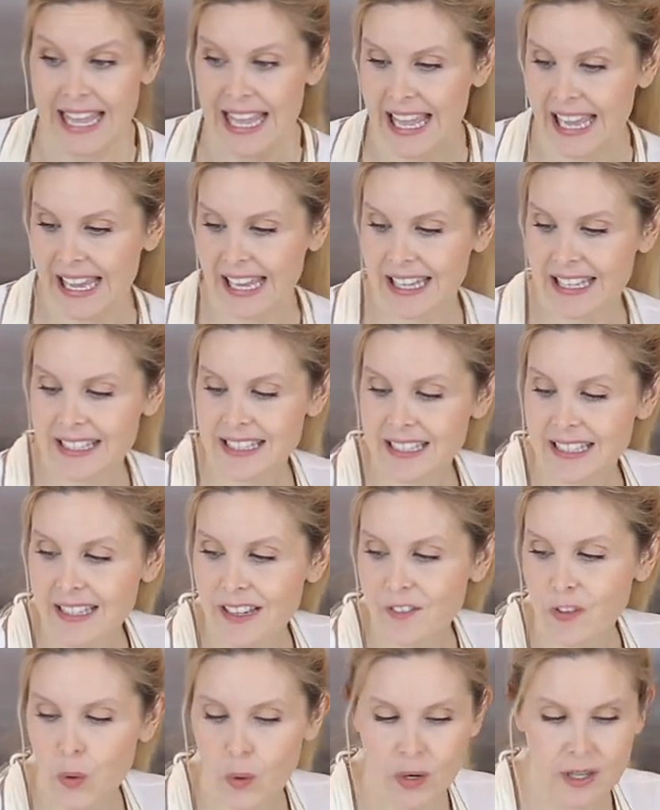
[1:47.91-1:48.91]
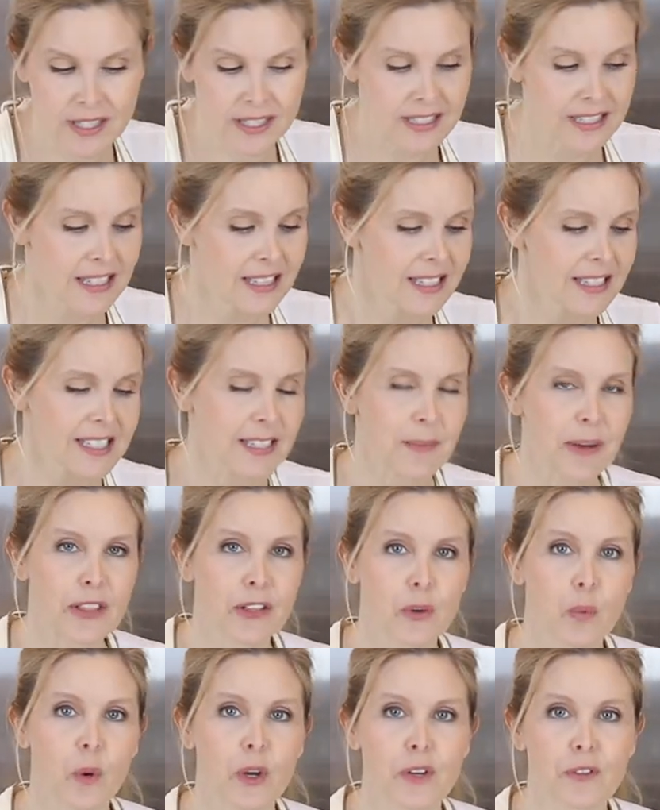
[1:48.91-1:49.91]
And of course, some
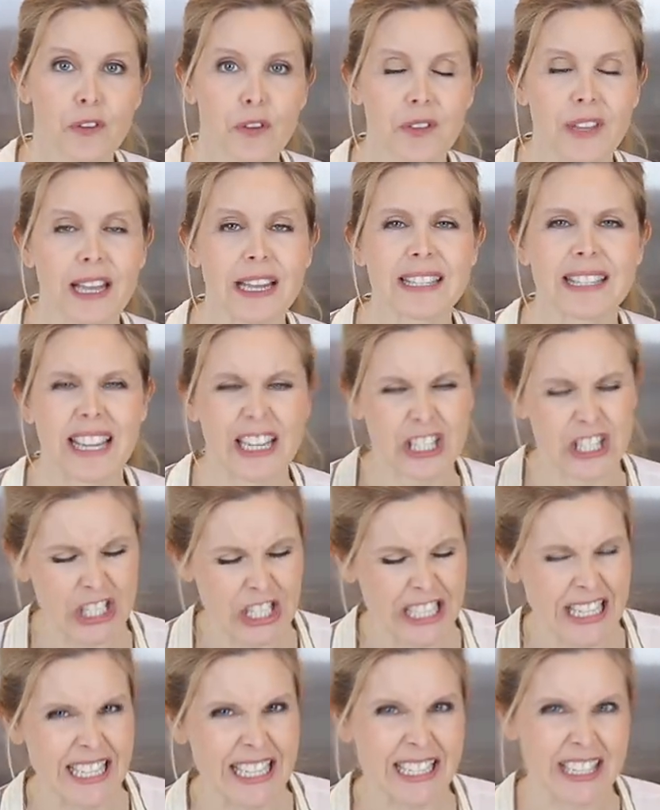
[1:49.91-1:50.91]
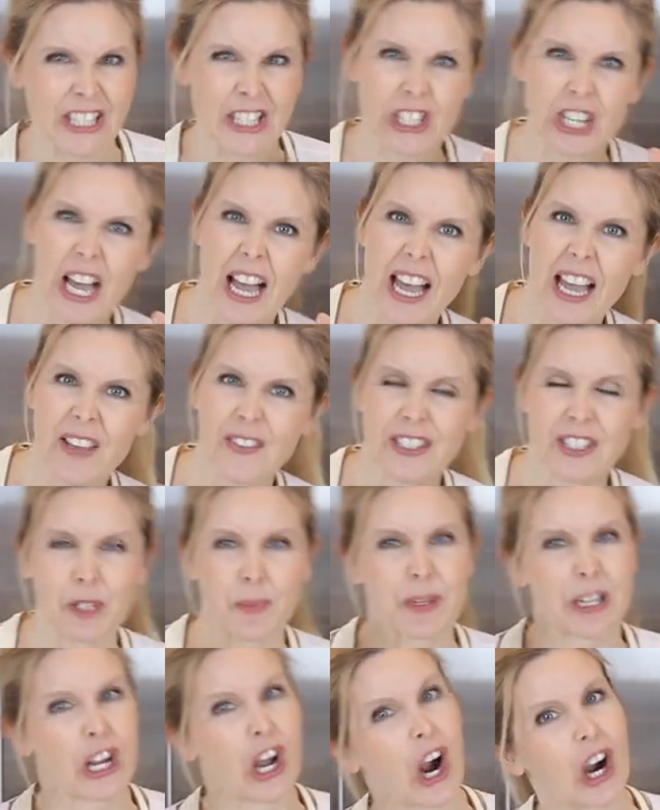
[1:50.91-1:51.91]
other wonderful things like cheese and chives and a
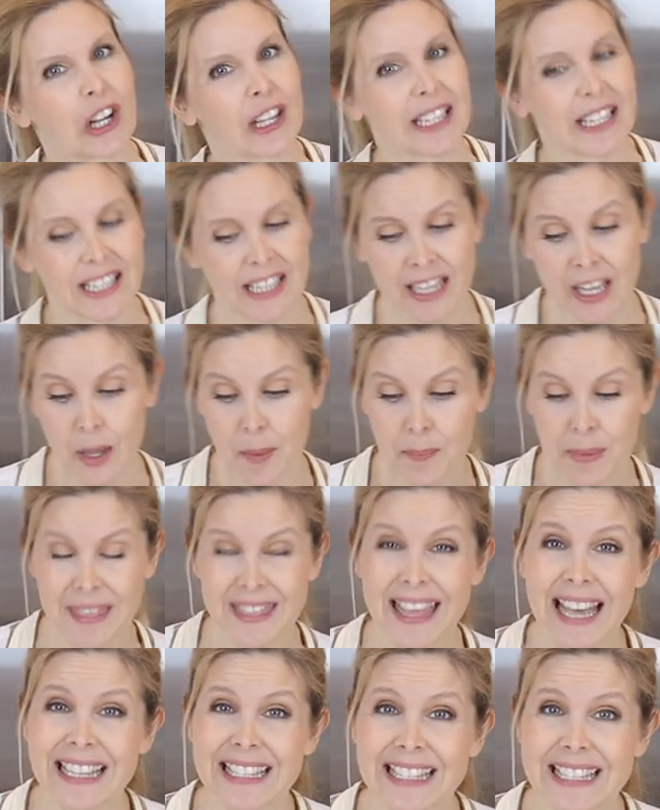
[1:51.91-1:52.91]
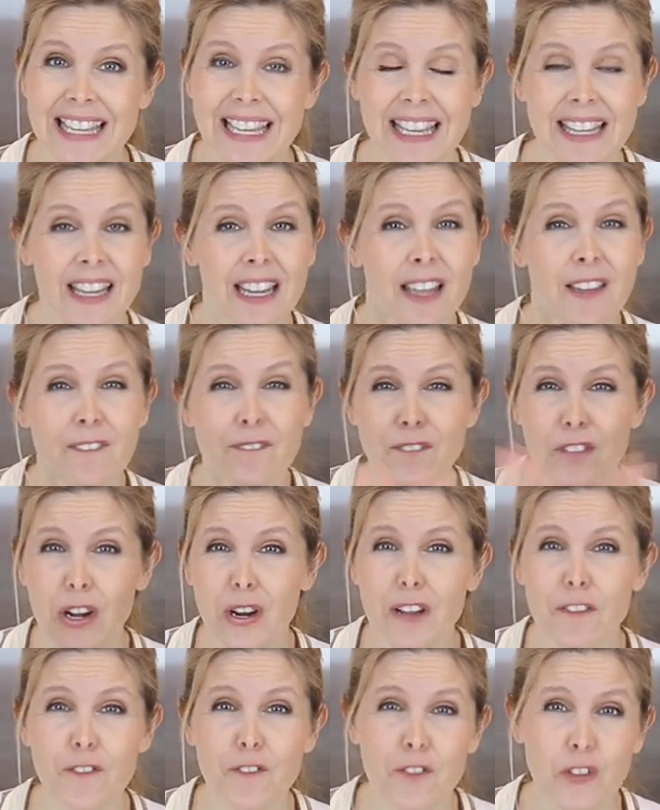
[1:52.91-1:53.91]
little bit of garlic. But that's it
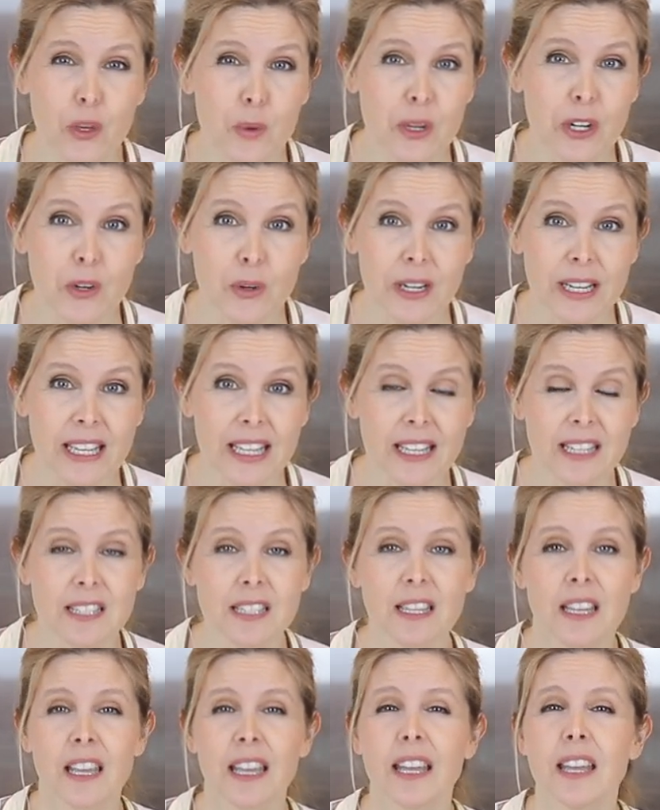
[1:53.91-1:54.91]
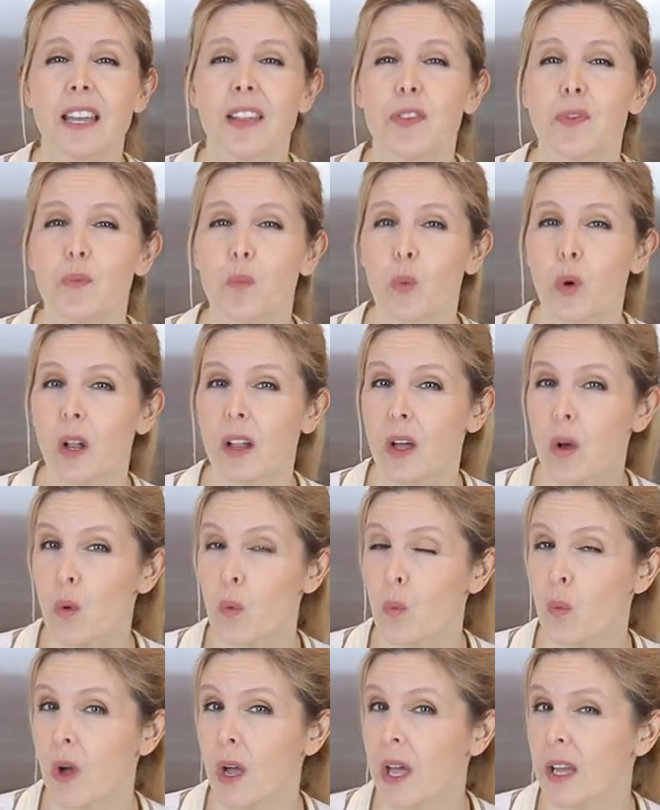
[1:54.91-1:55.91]
very few ingredients
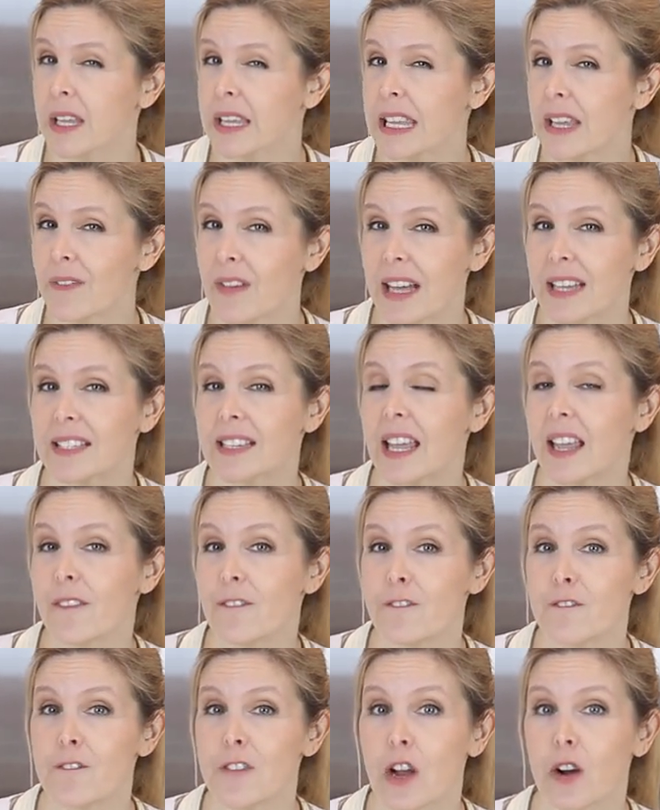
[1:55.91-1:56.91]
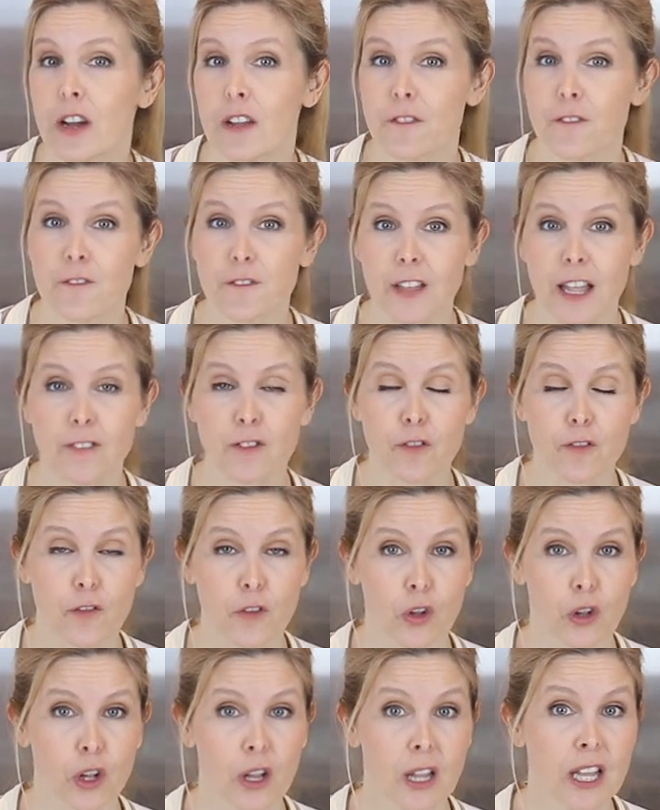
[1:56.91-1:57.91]
will give us a very
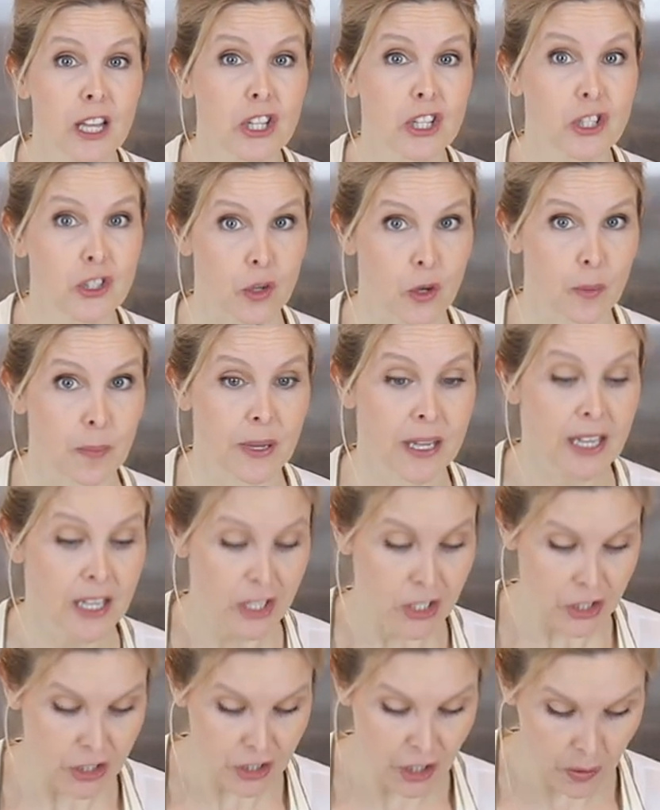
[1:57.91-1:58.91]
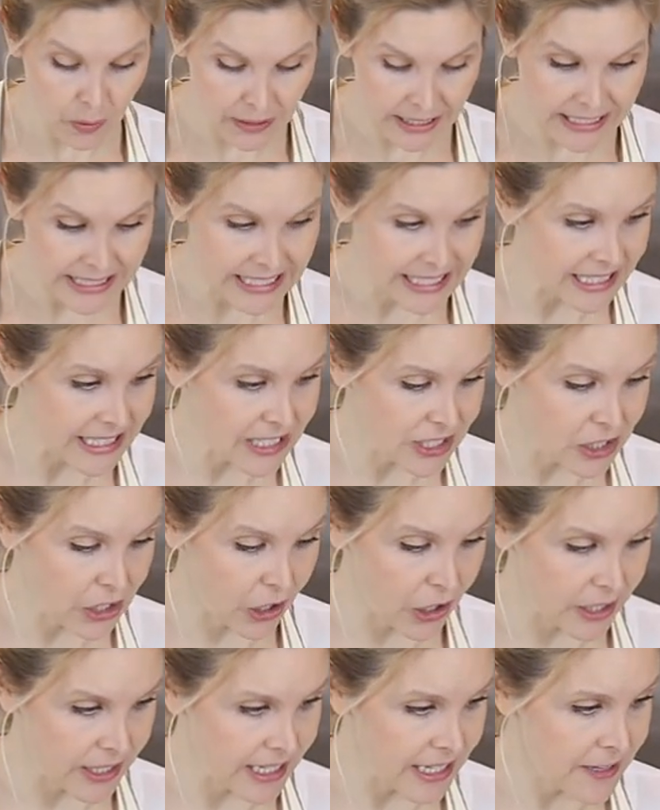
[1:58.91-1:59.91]
flavorful soup. So let's get
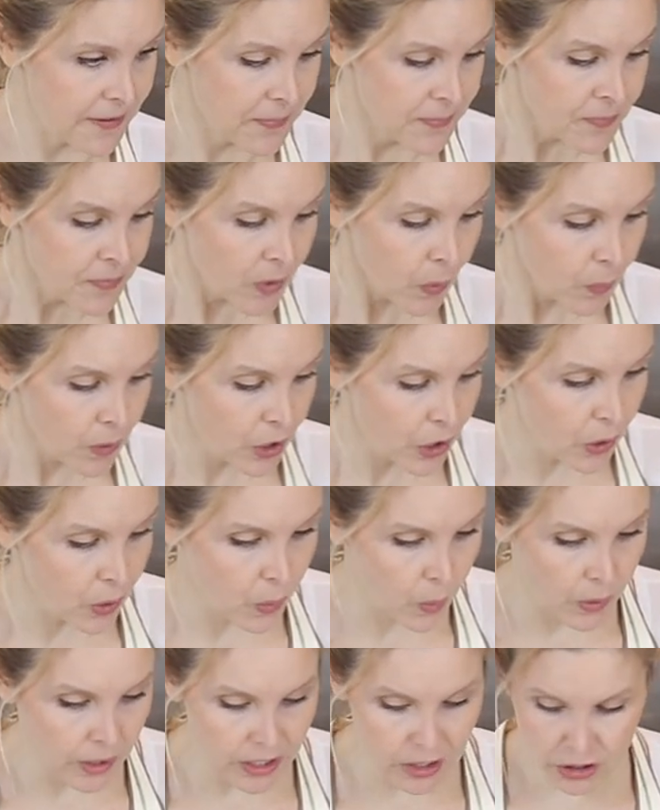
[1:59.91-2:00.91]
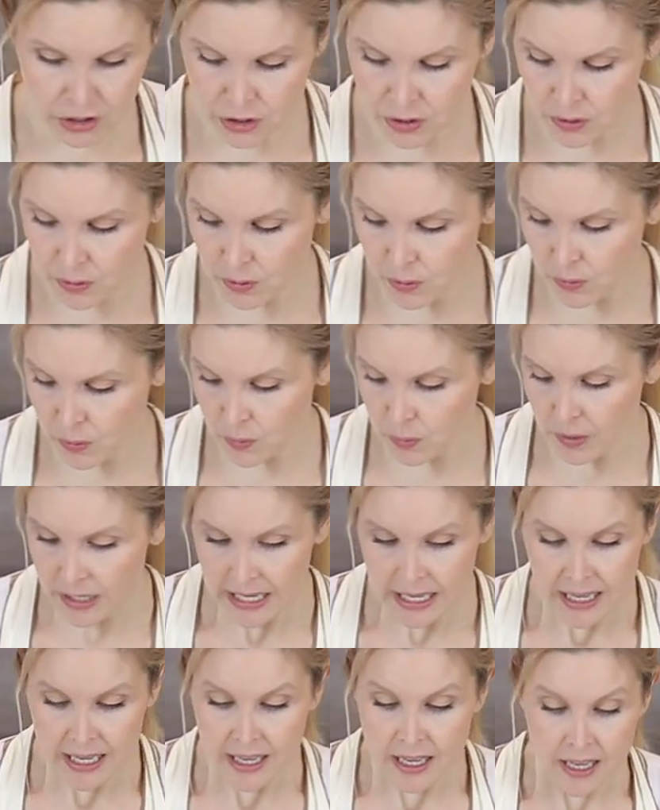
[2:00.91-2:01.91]
started. We are going to
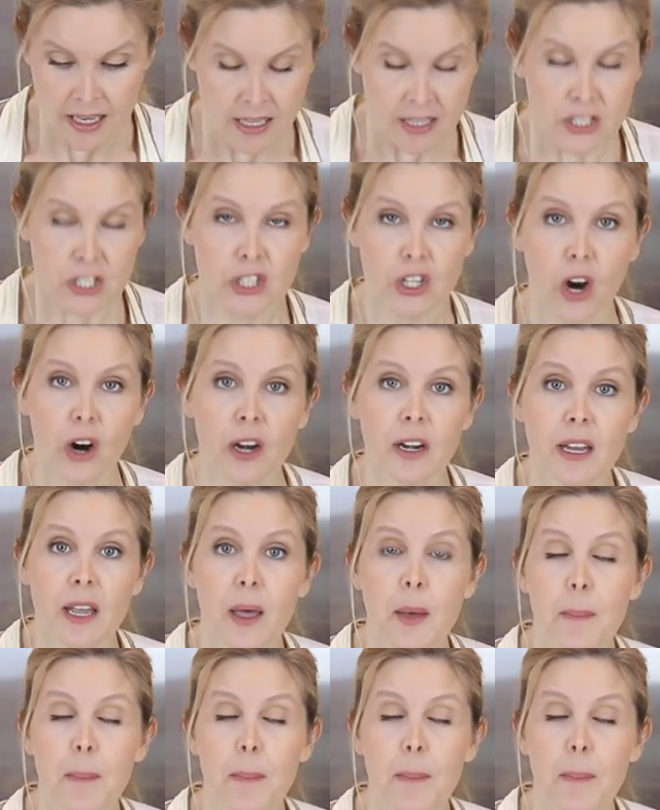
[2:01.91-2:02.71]
start